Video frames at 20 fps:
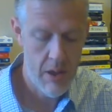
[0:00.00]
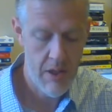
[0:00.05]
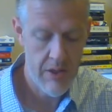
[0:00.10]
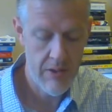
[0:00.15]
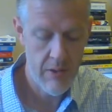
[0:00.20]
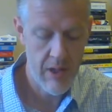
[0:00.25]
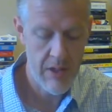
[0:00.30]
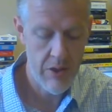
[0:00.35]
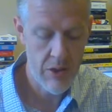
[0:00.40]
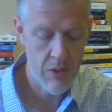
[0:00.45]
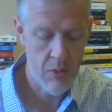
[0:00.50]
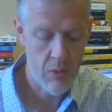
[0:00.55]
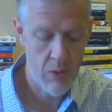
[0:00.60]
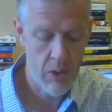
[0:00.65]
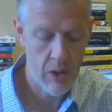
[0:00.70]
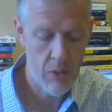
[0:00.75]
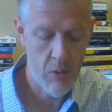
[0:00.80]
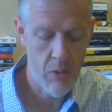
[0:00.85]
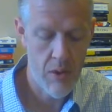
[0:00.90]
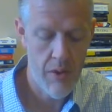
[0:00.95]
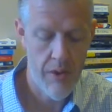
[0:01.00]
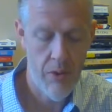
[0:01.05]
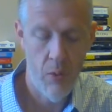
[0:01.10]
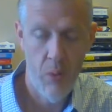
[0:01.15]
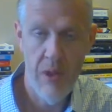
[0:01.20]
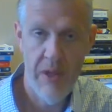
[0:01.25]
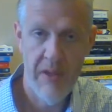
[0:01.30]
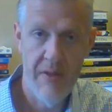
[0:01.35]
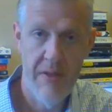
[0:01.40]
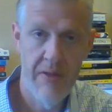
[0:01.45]
And so I do work with
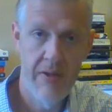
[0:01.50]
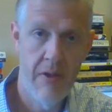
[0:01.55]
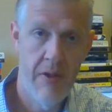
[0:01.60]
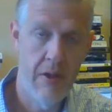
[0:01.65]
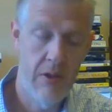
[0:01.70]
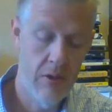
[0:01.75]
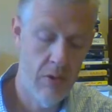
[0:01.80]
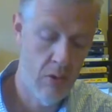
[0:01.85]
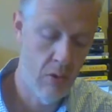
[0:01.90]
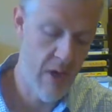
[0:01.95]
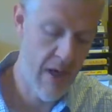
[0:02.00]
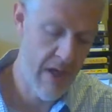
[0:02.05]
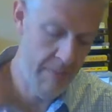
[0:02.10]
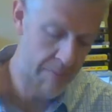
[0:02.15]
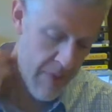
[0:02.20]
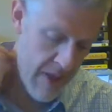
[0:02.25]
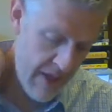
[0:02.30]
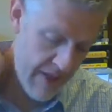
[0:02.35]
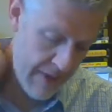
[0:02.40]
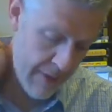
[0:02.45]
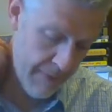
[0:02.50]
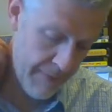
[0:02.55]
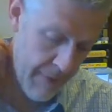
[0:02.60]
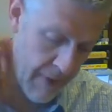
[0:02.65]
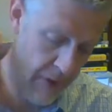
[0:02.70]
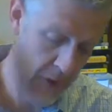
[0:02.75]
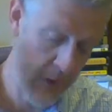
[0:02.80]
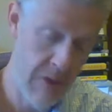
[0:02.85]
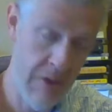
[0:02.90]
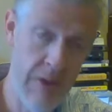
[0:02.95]
Wicks's article quite a bit. So
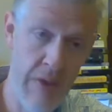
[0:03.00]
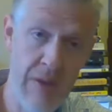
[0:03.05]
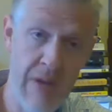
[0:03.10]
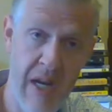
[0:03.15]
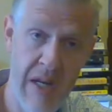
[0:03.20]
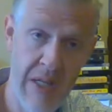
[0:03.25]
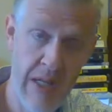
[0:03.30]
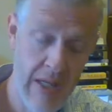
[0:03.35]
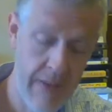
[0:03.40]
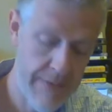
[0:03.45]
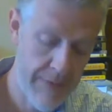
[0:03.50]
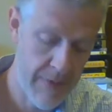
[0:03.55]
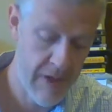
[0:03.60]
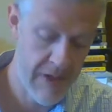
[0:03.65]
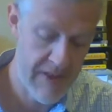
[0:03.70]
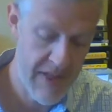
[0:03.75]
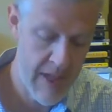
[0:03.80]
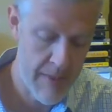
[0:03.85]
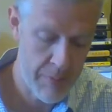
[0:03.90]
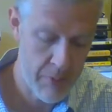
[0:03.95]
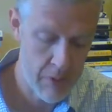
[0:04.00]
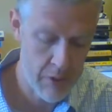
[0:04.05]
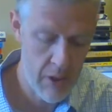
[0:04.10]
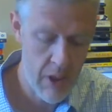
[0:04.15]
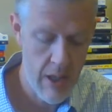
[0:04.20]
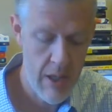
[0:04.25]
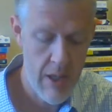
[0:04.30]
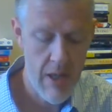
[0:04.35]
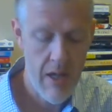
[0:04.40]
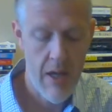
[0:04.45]
footnote two nineteen, for example,
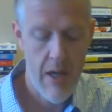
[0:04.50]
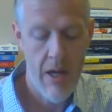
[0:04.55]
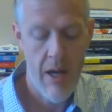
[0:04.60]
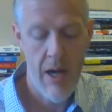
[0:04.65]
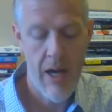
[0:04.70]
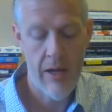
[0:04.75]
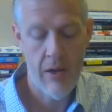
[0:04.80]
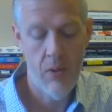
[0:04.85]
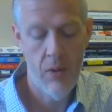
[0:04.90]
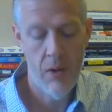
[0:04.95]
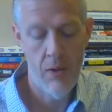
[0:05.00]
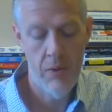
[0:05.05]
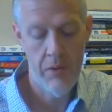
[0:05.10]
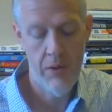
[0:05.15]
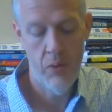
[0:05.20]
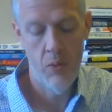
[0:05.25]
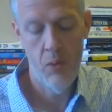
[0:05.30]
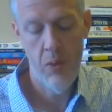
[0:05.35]
I quote the